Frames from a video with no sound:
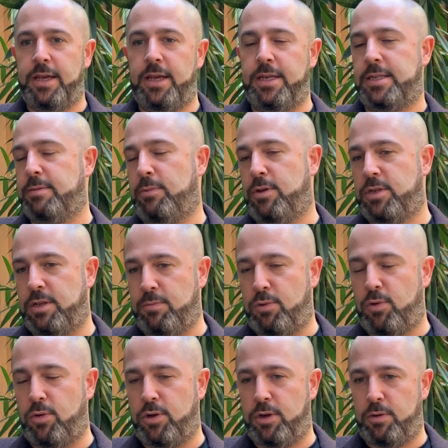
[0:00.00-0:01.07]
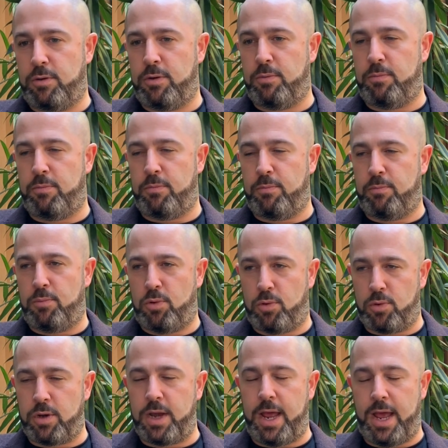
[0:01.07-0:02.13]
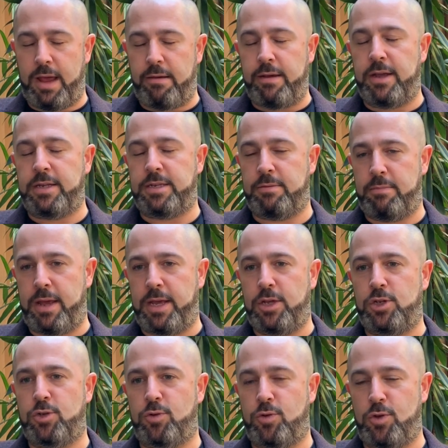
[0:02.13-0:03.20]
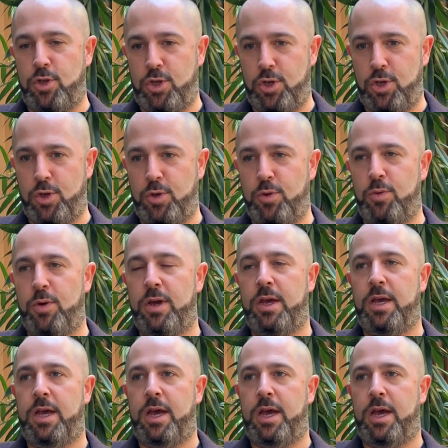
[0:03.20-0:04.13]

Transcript: is the most important area to make sure you